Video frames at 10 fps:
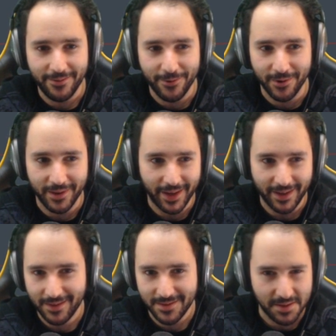for
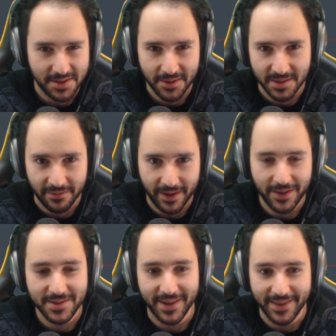like a series of
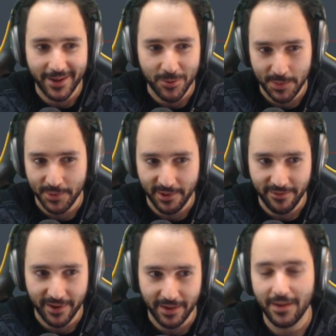videos that I thought would be pretty
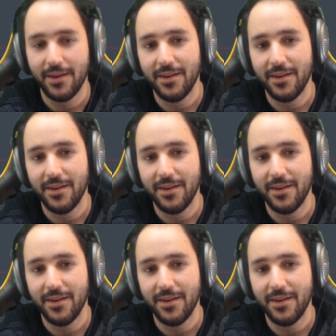fun,